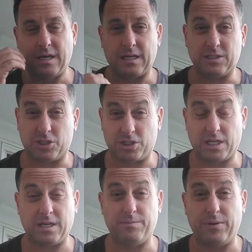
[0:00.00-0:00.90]
and
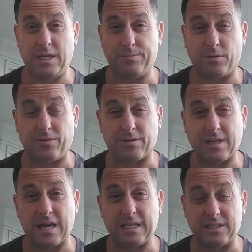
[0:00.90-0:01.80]
seeing people. They're
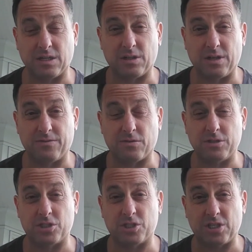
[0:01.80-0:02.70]
getting
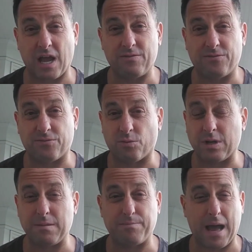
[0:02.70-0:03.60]
delivered, set
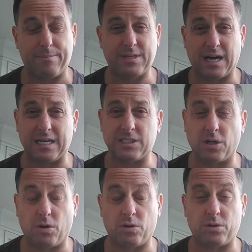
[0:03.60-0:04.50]
free, baptized in
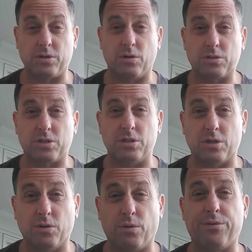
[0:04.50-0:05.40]
the Holy Ghost. And the
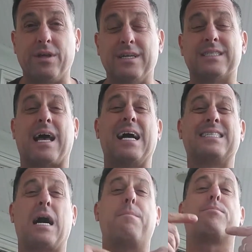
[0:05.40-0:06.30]
cool thing is, as
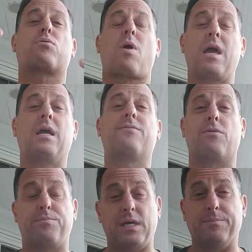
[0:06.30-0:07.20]
I'm praying
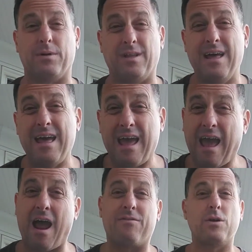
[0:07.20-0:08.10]
for people,
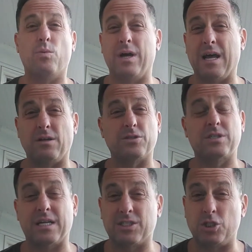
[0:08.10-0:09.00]
everyone else
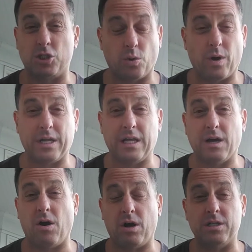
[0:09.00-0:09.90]
that's joining
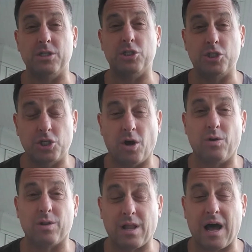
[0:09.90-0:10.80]
on the show
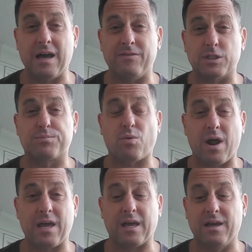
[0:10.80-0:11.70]
live is
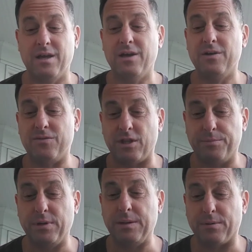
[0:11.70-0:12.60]
praying for the
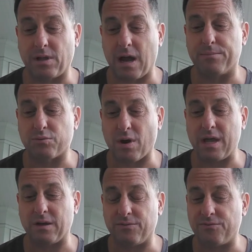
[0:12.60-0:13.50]
people I'm
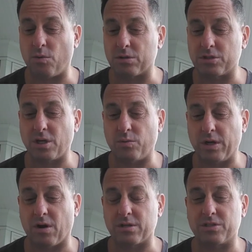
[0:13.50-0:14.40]
praying for. So
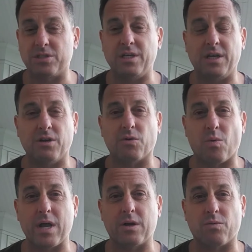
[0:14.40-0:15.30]
we are seeing
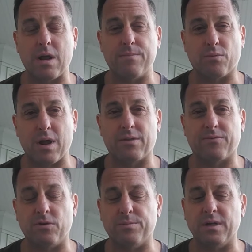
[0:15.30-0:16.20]
great, great
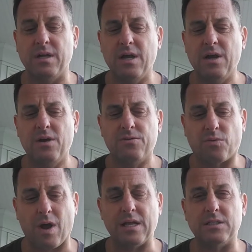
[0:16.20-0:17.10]
breakthrough. But
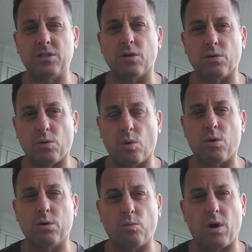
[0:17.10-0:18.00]
friends, the
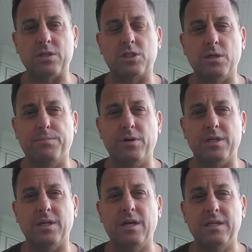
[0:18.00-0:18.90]
Lord wants to
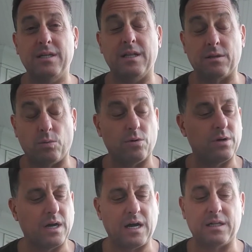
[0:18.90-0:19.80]
put the
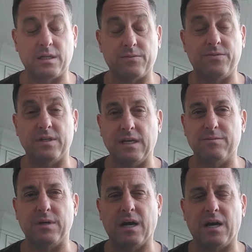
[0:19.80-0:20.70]
Lord, hallelujah,
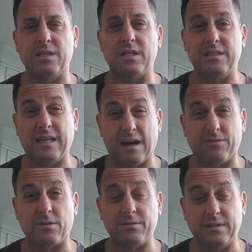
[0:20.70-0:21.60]
forgive me, hallelujah, the
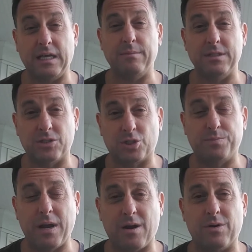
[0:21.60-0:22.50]
devil, demons,
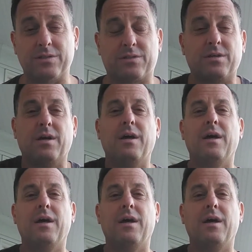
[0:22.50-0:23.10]
spirits.